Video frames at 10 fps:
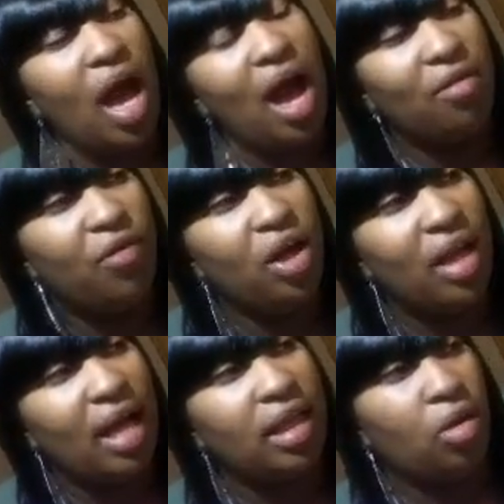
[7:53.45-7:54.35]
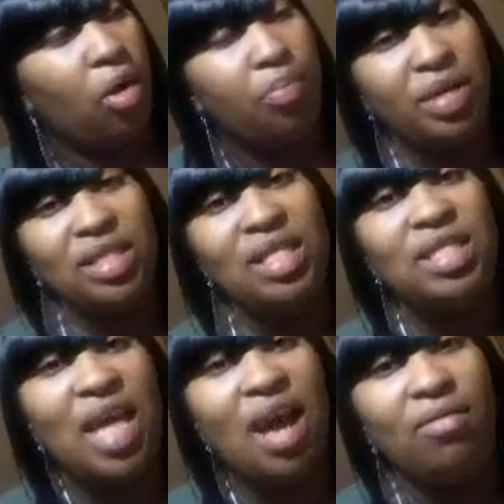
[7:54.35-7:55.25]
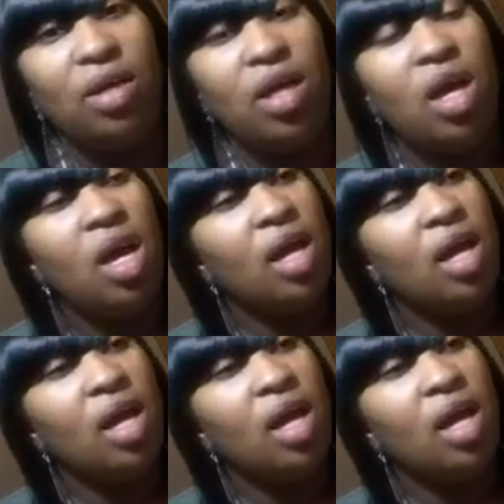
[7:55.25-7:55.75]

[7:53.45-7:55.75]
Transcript: I felt like they were business savvy.